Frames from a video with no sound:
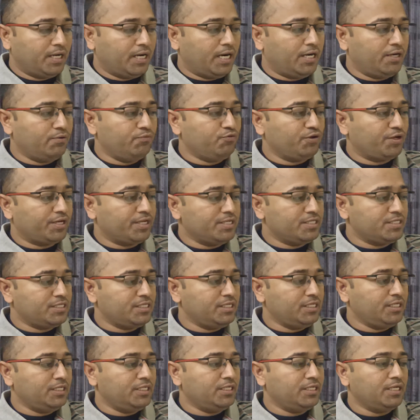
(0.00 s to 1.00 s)
and we can
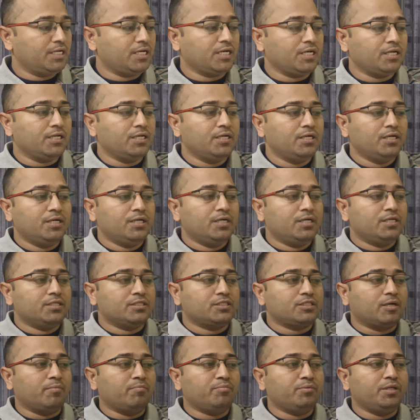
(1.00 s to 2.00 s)
see here
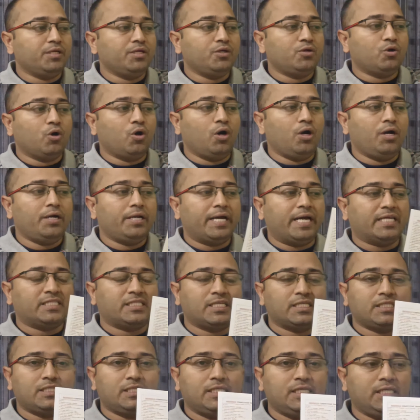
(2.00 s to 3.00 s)
something called
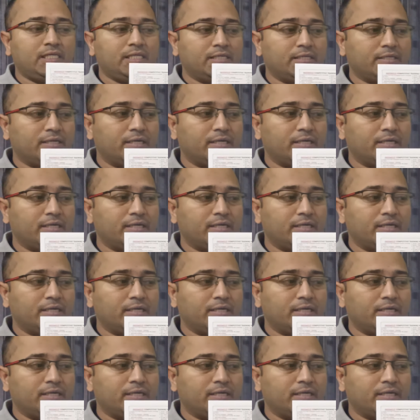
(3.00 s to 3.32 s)
ssc